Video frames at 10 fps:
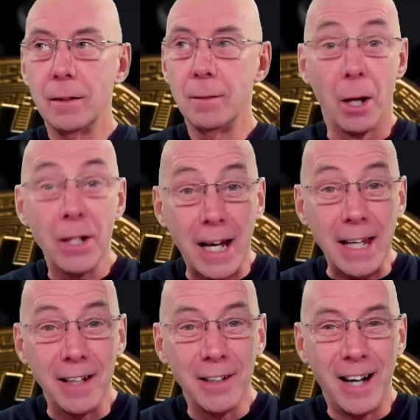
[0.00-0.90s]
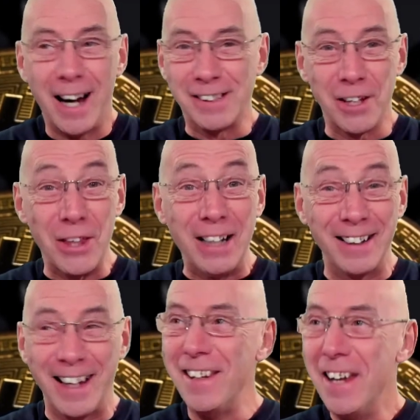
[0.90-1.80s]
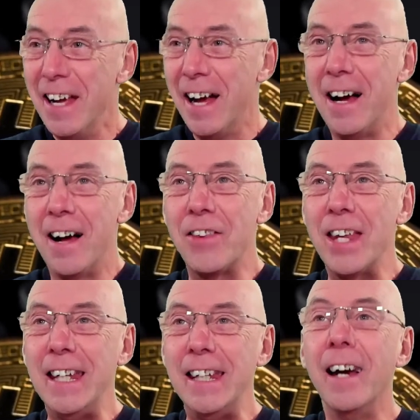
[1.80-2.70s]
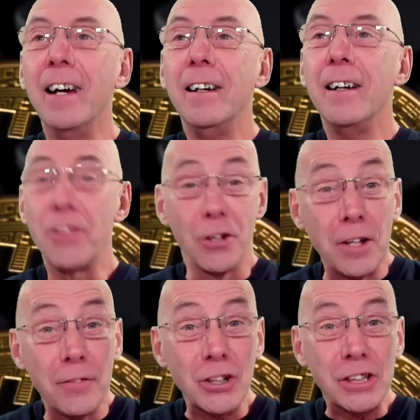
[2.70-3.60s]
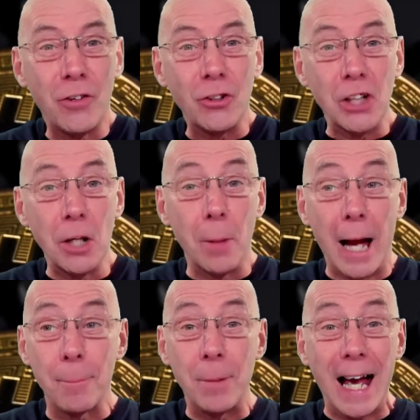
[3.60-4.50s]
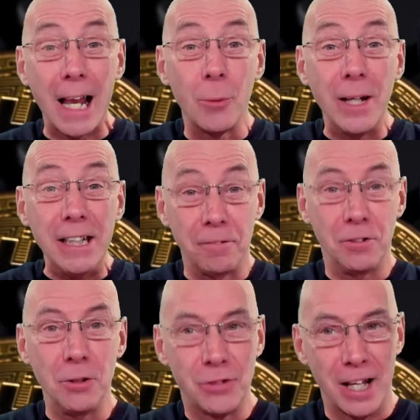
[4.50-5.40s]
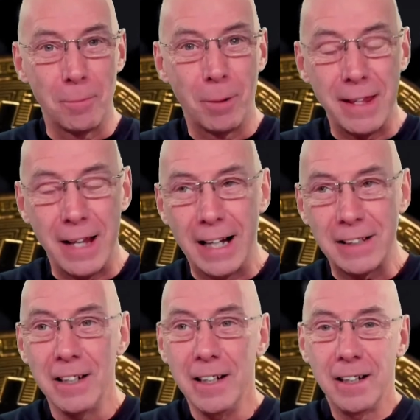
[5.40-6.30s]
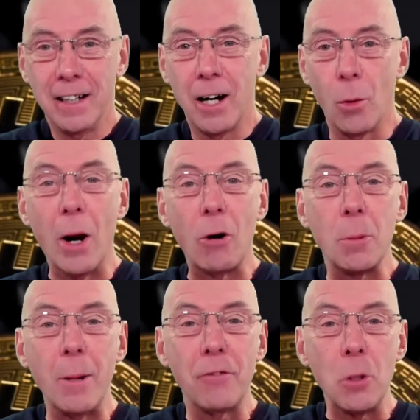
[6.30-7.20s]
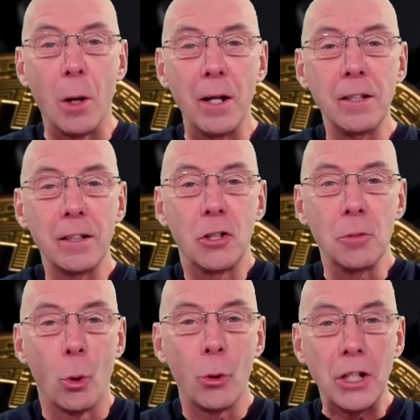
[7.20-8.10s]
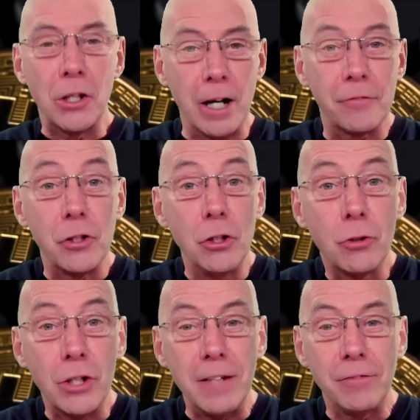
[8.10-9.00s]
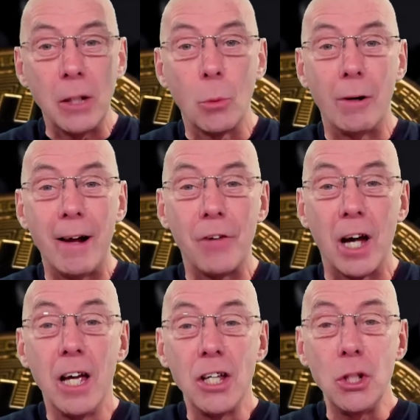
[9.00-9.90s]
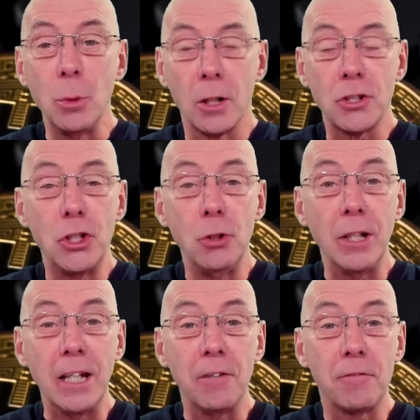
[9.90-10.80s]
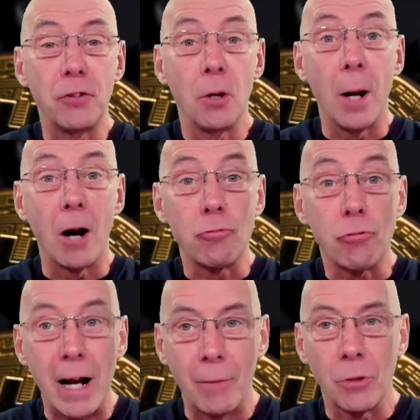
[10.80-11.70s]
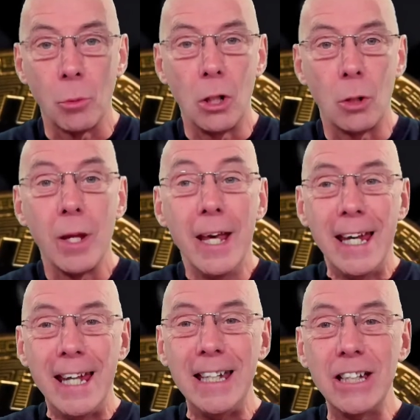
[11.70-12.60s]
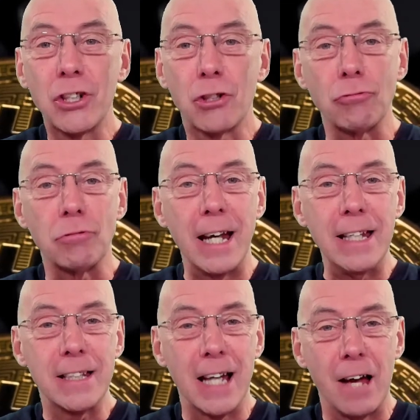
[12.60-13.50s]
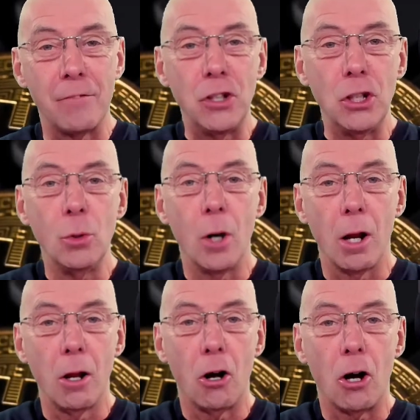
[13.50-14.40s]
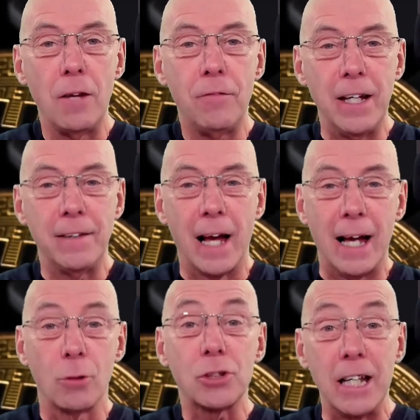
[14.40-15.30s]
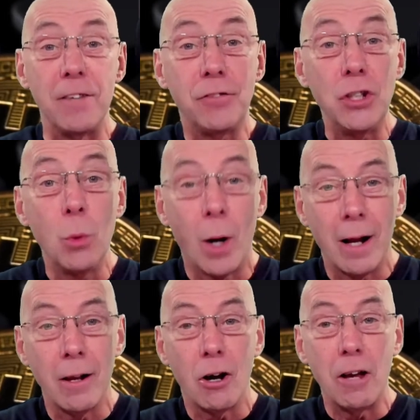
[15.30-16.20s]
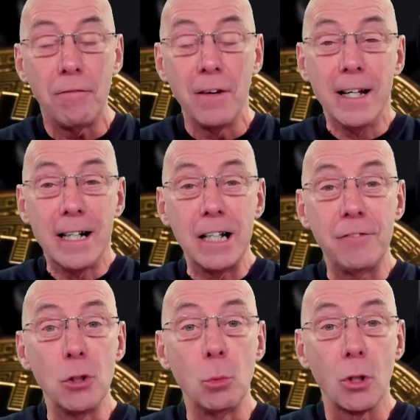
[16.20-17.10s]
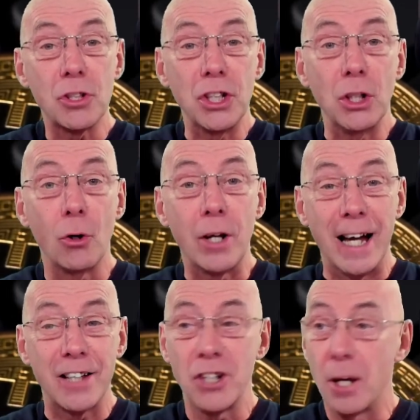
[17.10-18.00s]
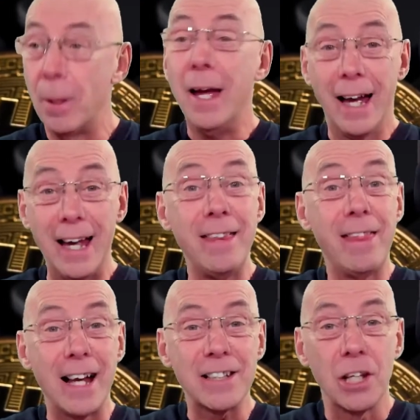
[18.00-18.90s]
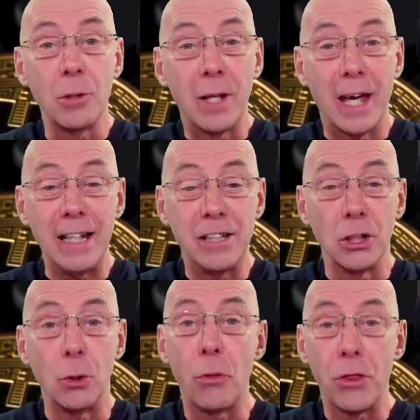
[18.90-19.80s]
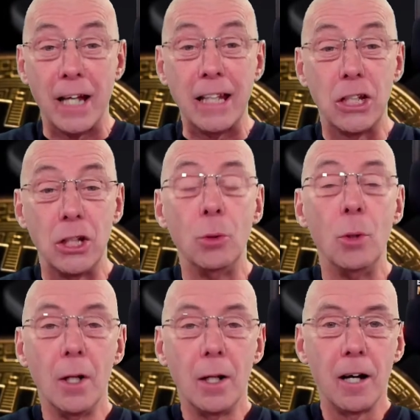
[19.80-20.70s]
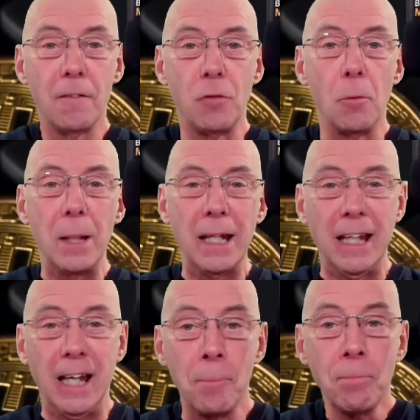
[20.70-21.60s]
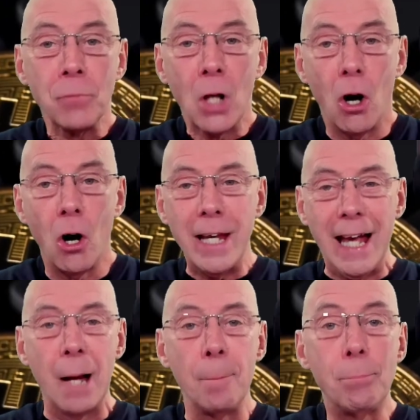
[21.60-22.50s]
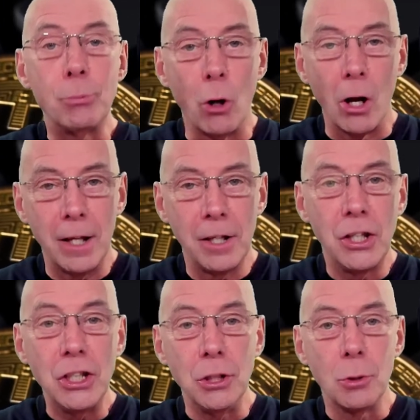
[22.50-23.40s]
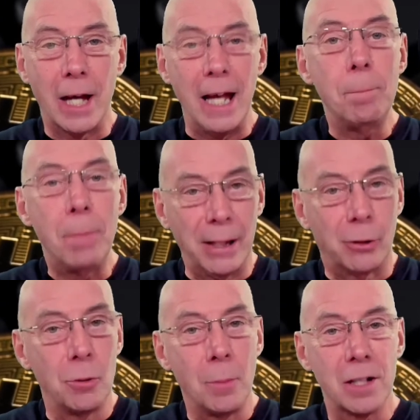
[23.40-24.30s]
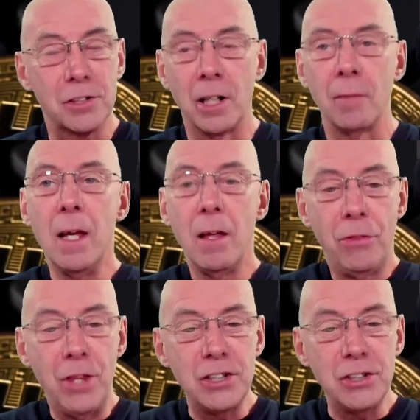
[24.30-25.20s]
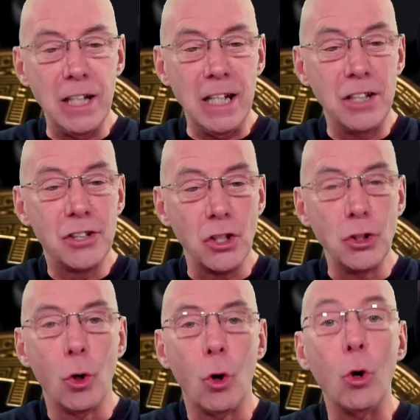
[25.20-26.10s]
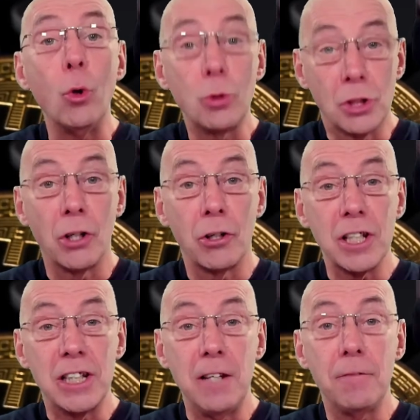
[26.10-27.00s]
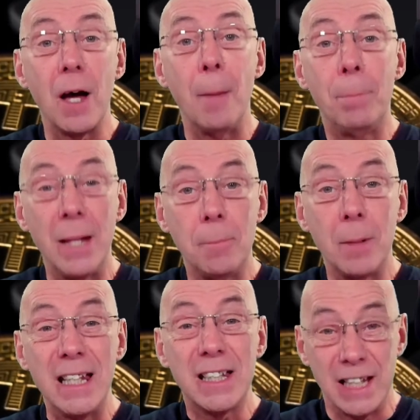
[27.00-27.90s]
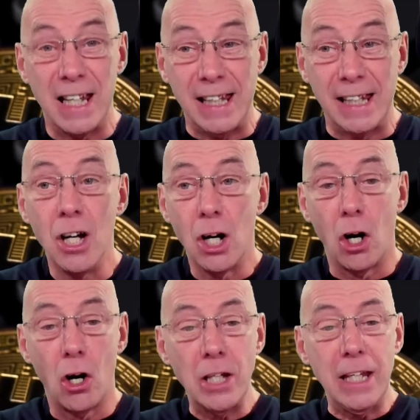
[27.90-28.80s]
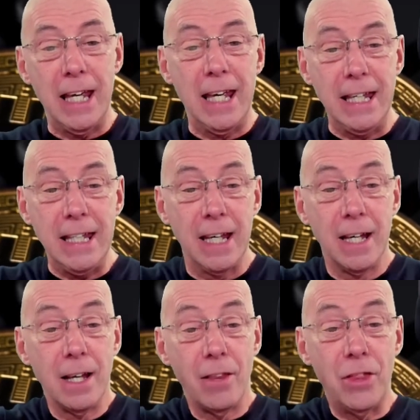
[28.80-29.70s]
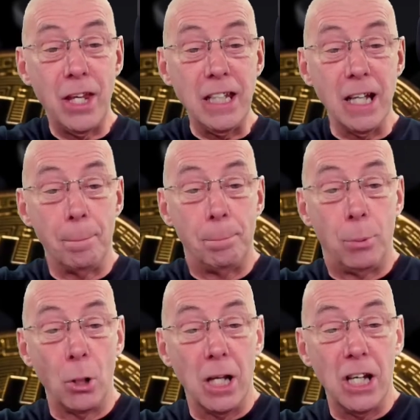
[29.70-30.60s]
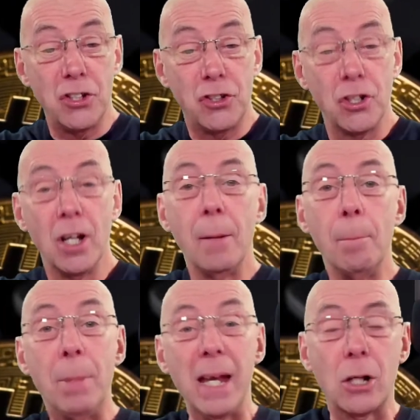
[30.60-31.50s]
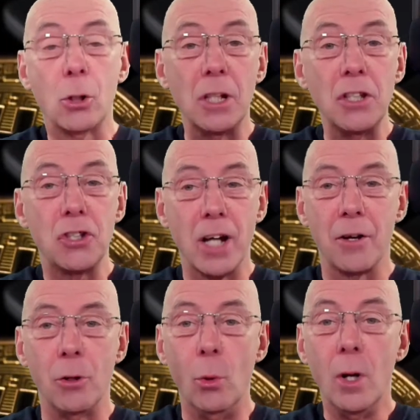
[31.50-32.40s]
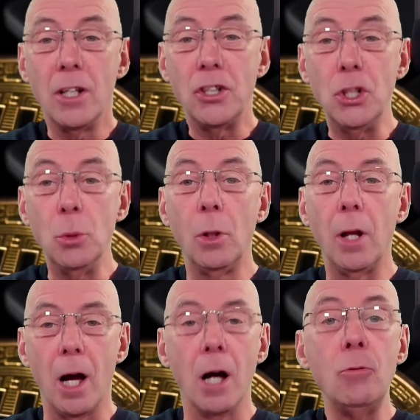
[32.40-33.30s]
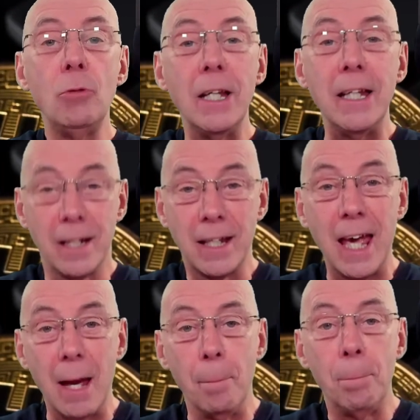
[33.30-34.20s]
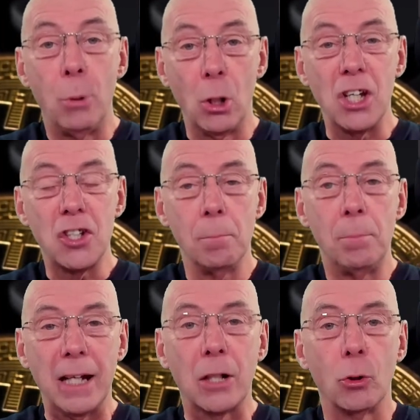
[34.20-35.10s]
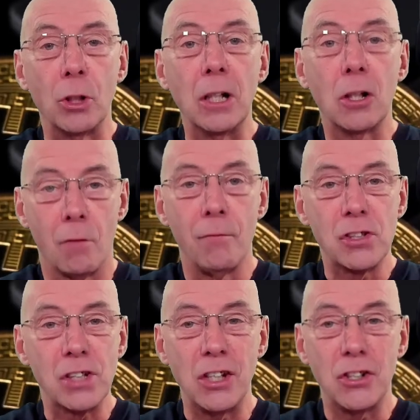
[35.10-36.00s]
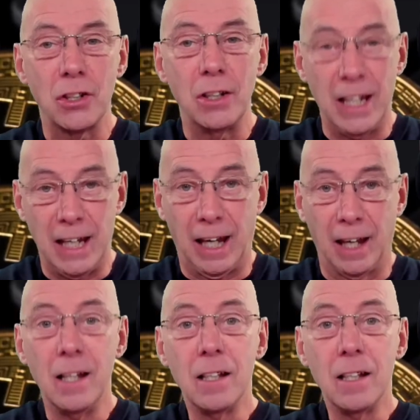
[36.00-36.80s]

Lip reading: Monday. I had to think then, the 31st of October. Happy Halloween if you celebrate that. Welcome, everyone. Good morning, good afternoon, good evening, wherever you are tuning in from around the world. It is great to have you live in the house if you are live. And if you're watching on catch up, hey, that's okay too. Thank you for being here. I am Brian, the UKBitcoinMaster. This is your alternative BBC, i.e. the Bullish Bitcoin channel. You will only get bullish Bitcoin conversation here.